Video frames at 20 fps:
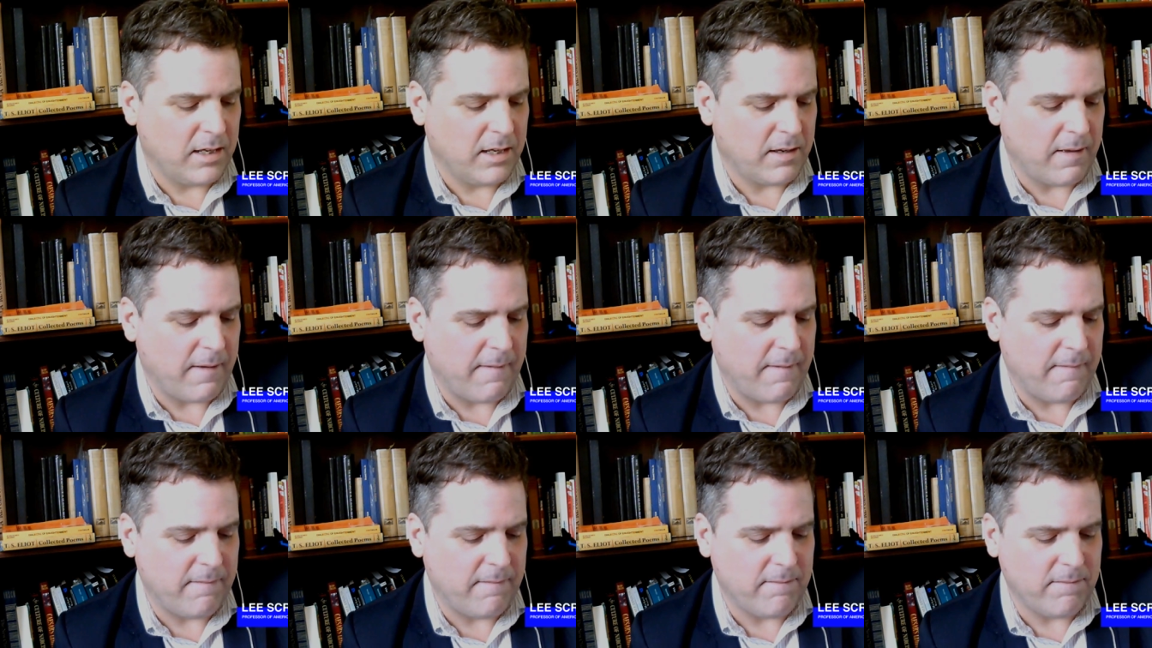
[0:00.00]

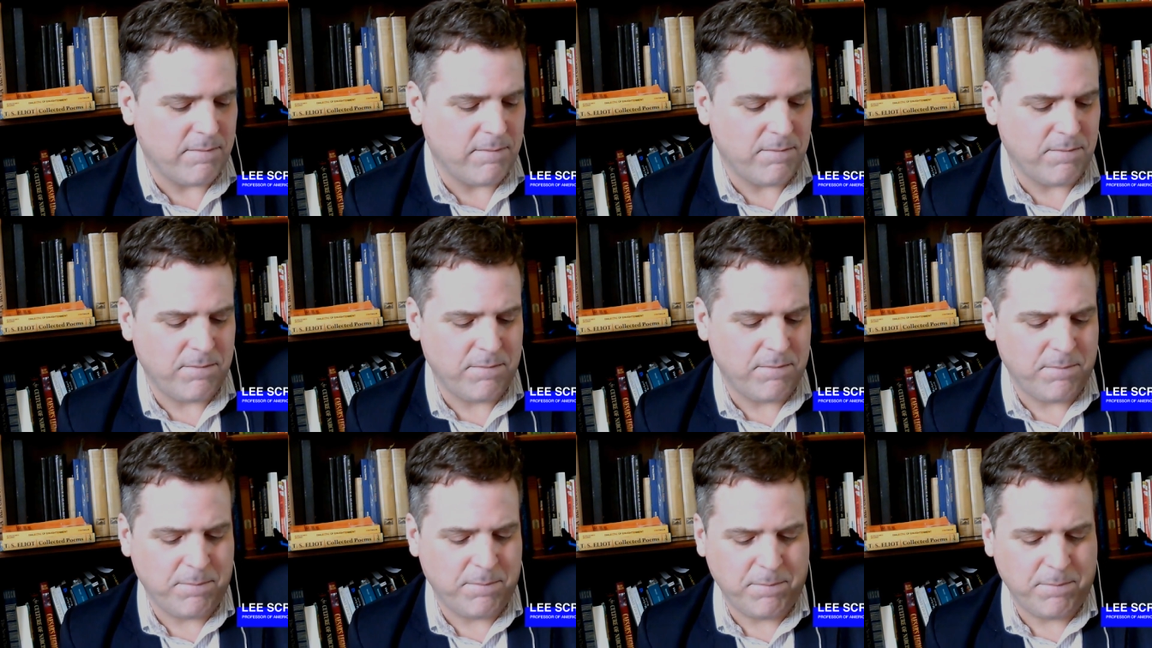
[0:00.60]

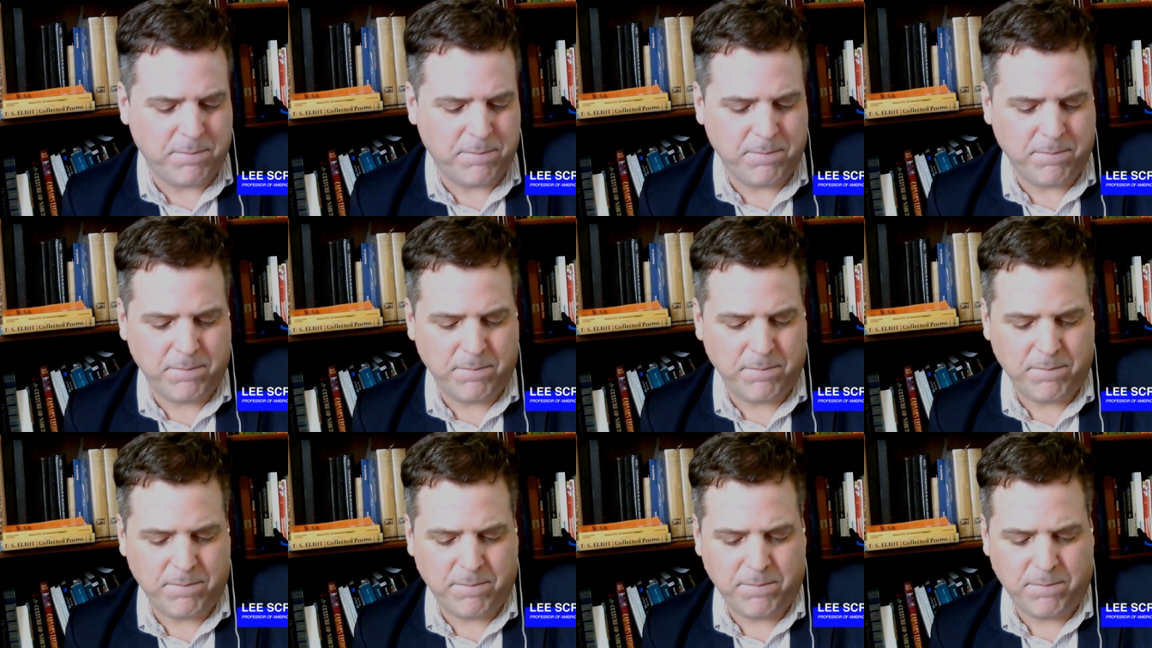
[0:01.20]

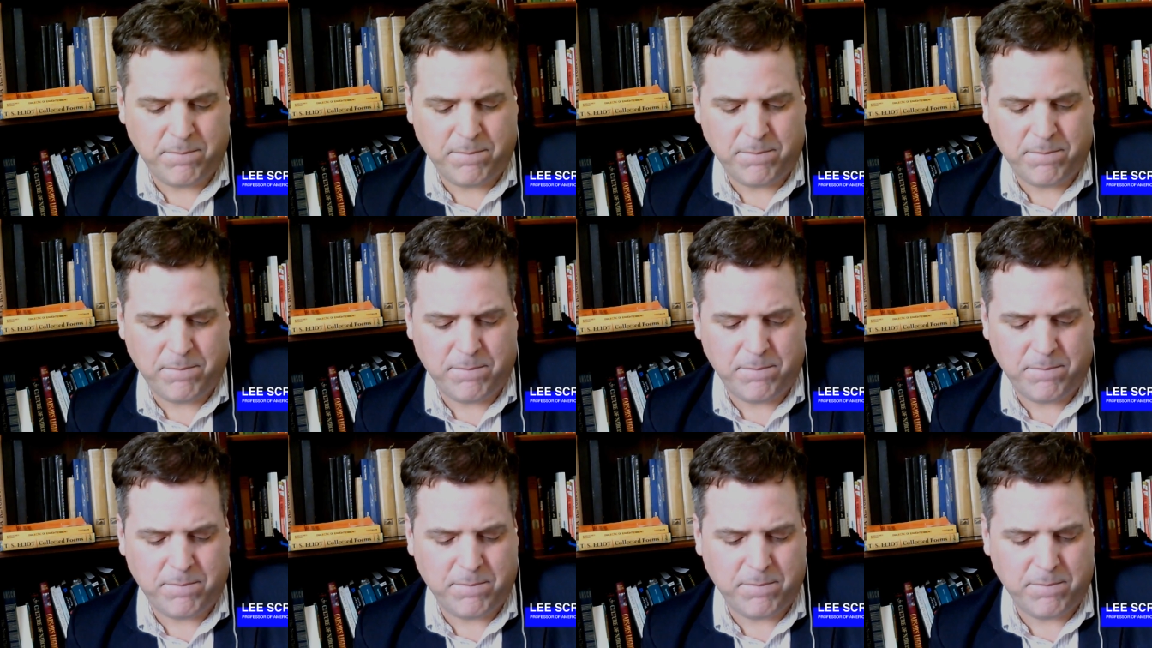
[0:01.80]

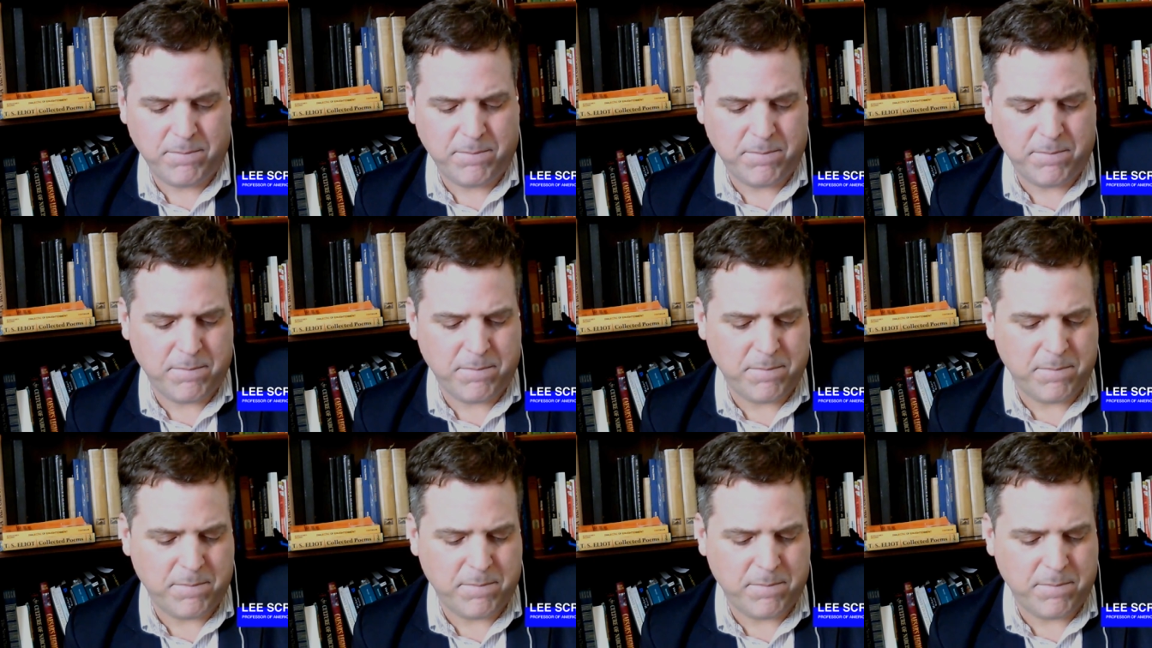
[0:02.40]
Um,